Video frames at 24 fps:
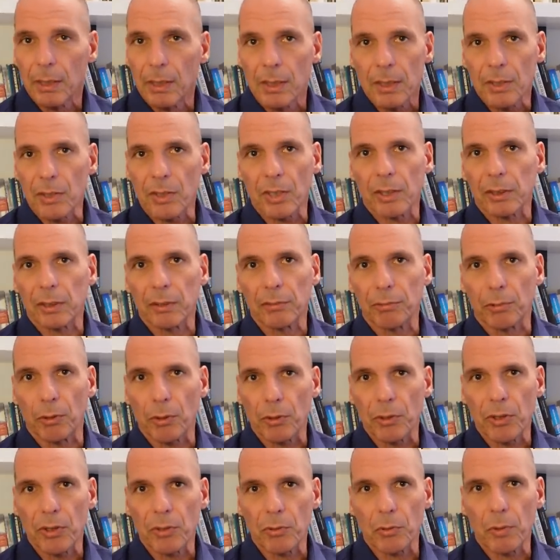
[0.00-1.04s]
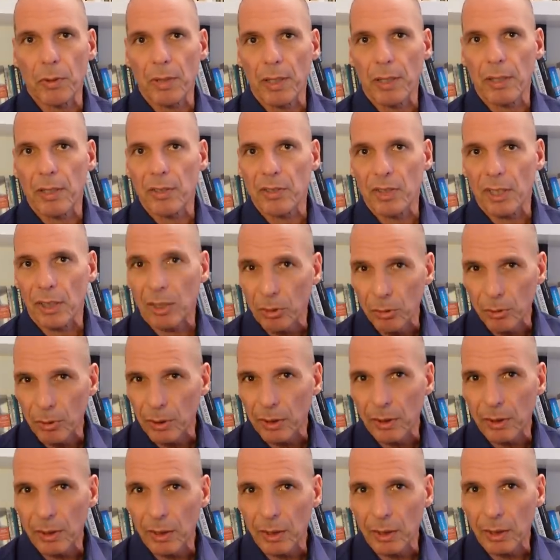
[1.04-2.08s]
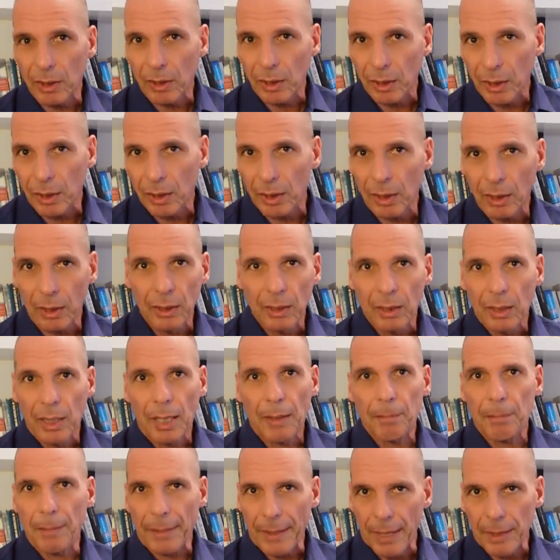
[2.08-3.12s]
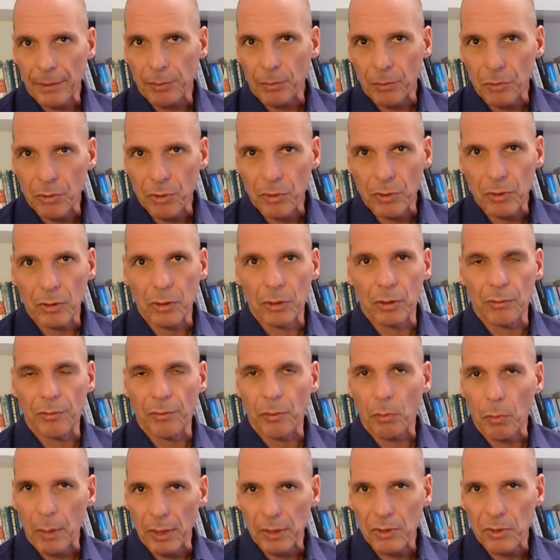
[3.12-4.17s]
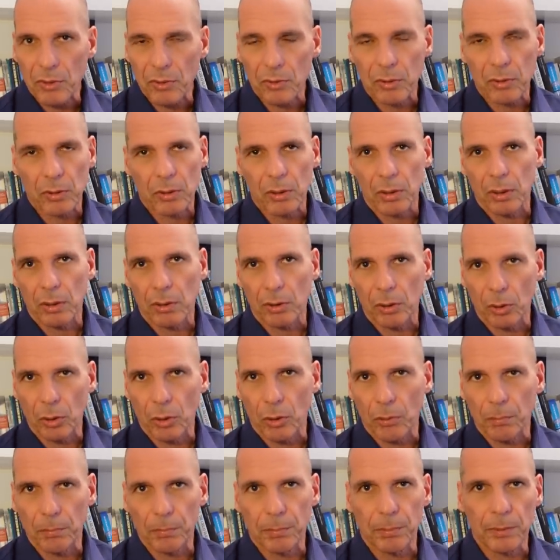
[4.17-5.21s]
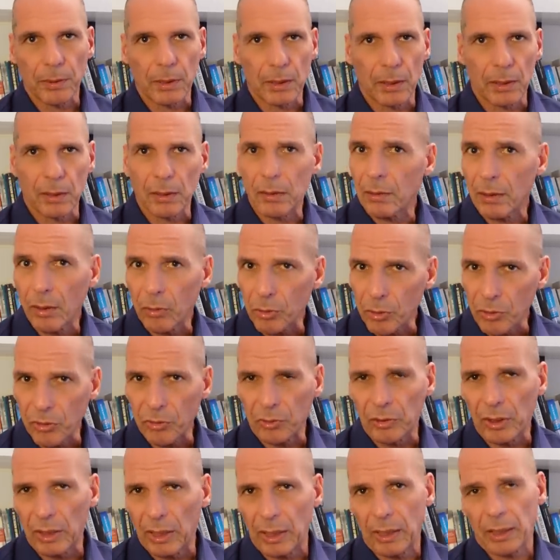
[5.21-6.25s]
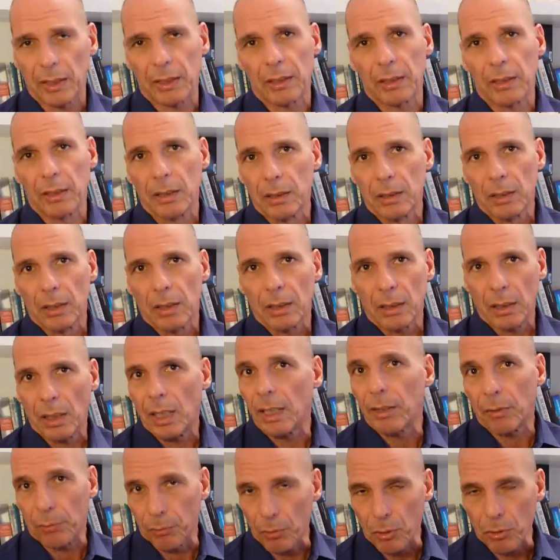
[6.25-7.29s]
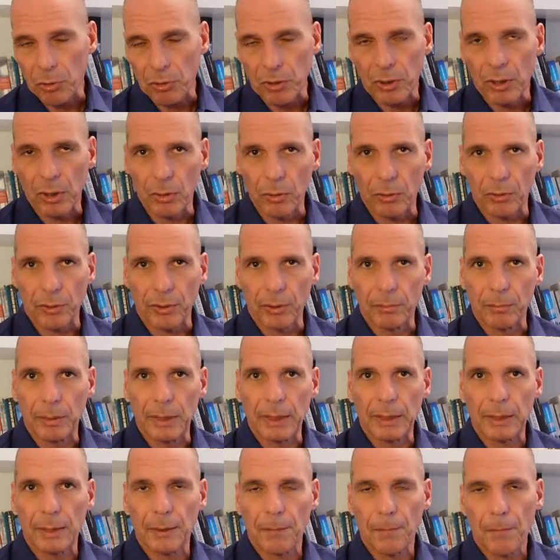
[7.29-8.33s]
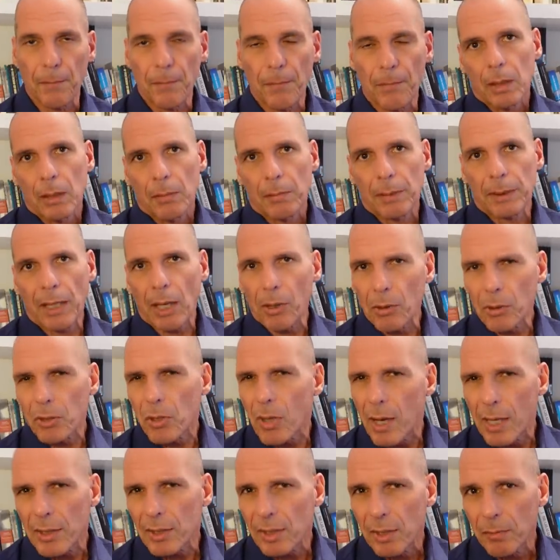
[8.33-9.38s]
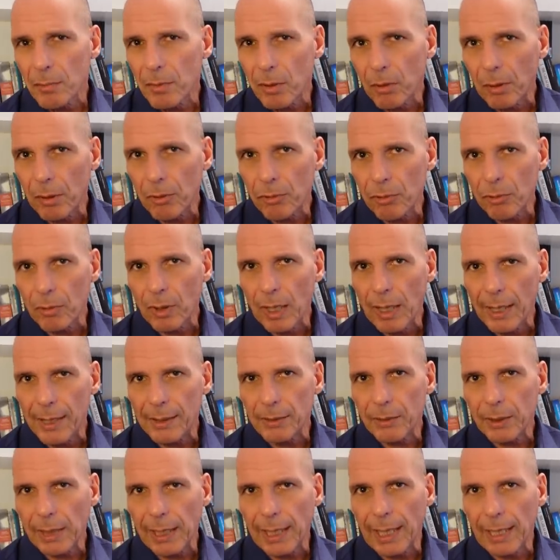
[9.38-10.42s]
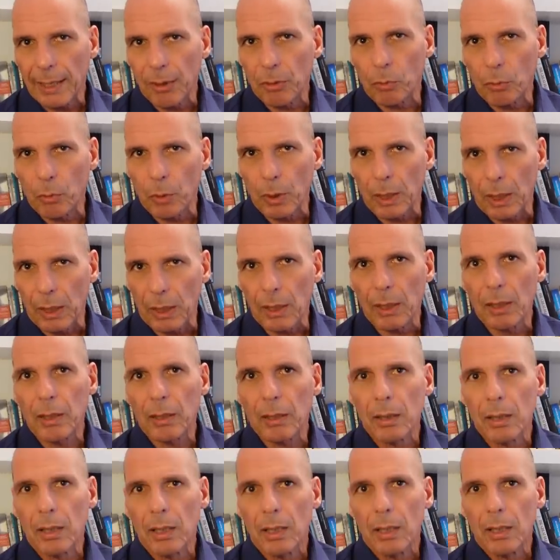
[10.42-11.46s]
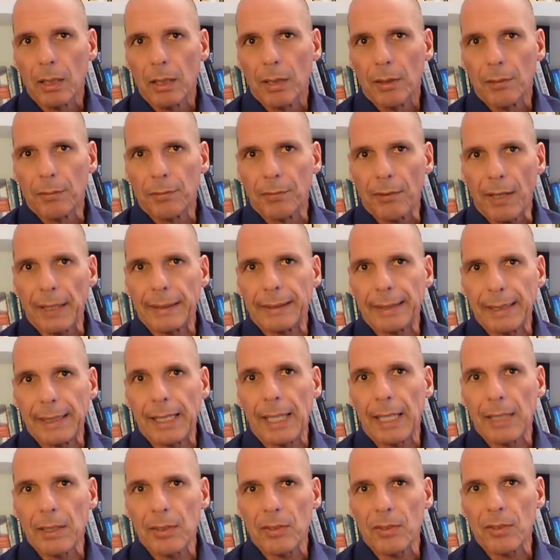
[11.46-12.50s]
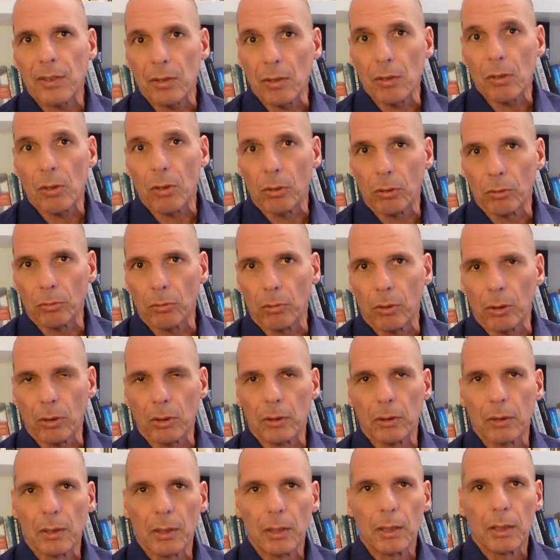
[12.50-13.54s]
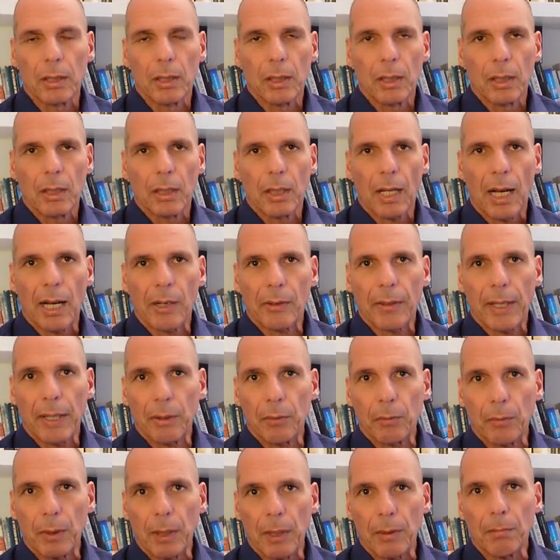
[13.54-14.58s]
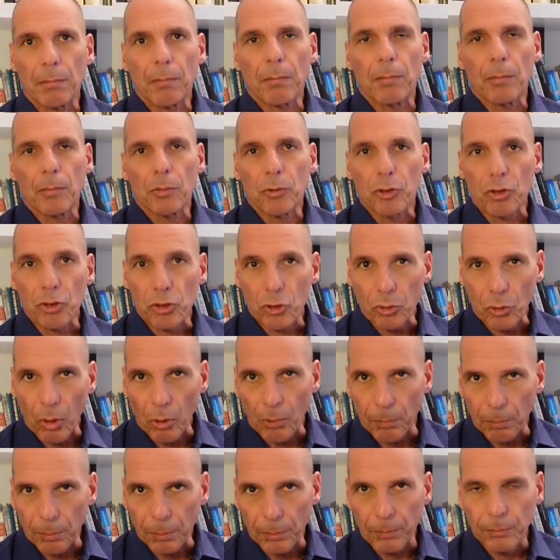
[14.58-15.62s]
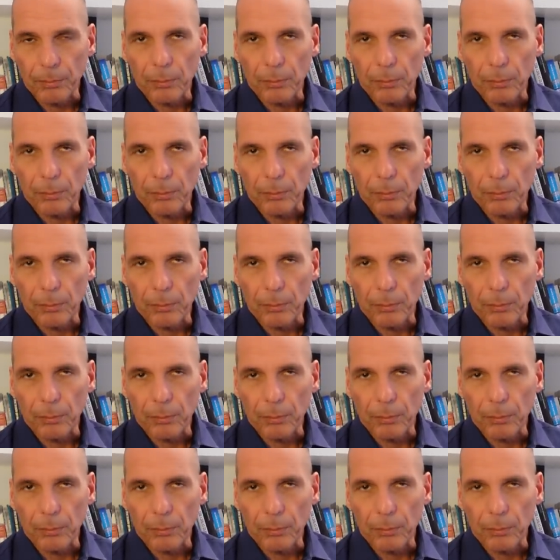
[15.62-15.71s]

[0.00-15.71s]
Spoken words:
certain forces within the security apparatus of the West, in Europe, in Australia, and of course in North America. But I also ask him the question, how can we fight against the new Cold War? How can we stop,